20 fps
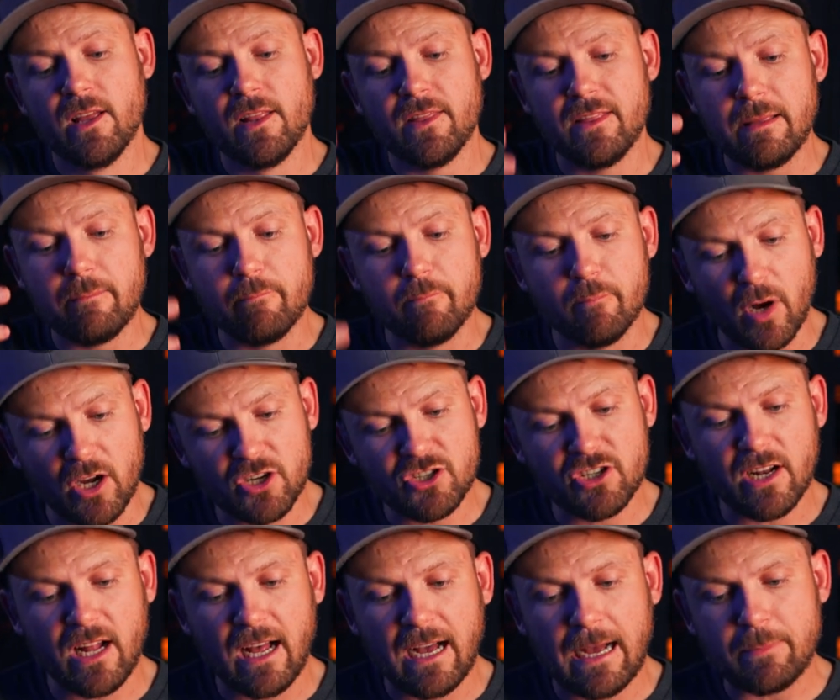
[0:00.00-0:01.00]
the
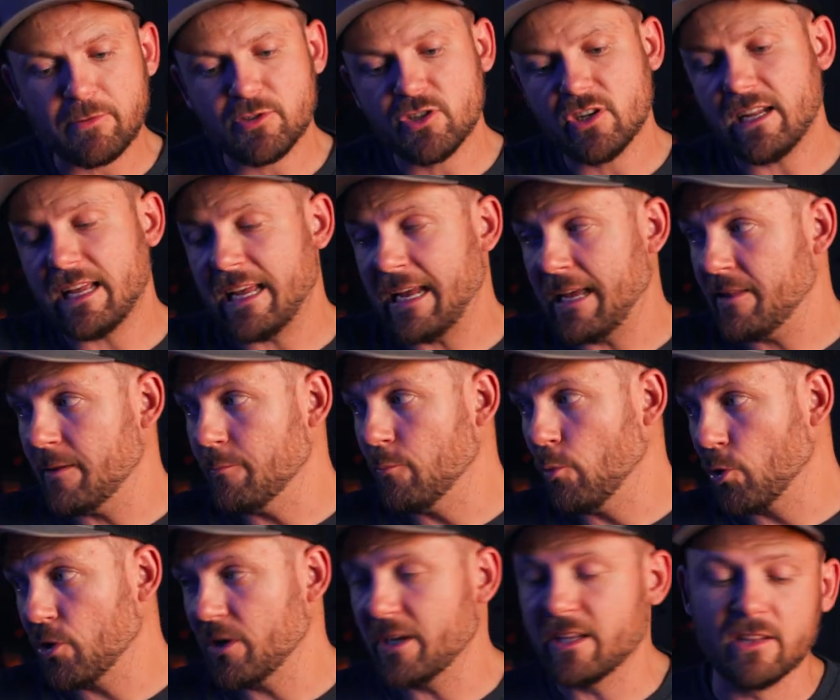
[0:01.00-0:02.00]
budget option and the
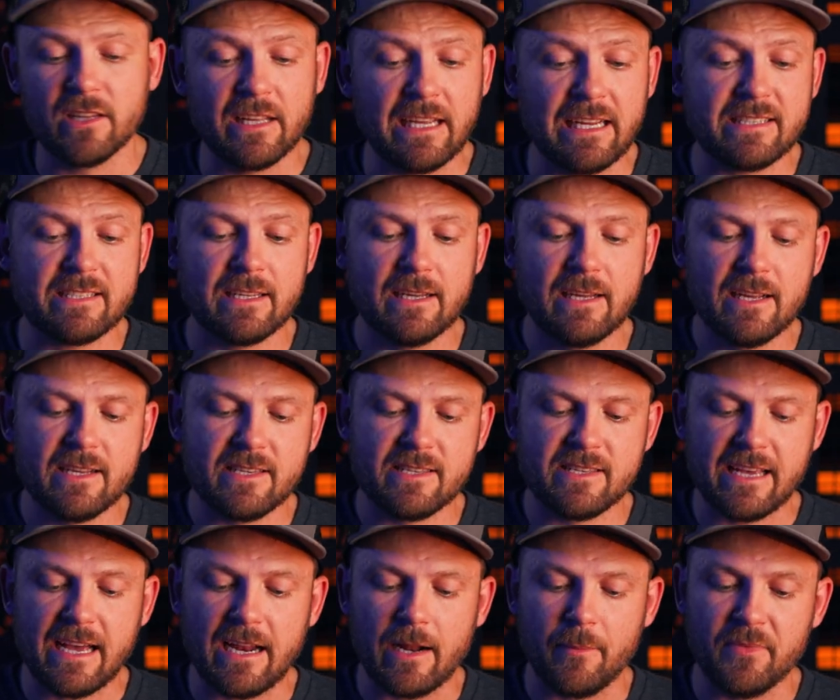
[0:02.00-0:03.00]
more elite
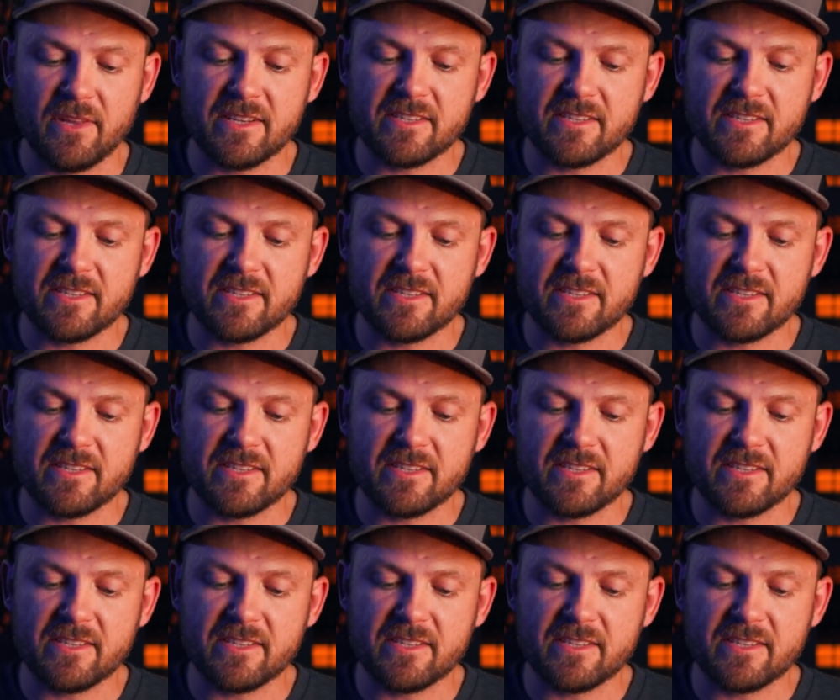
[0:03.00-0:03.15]
setup.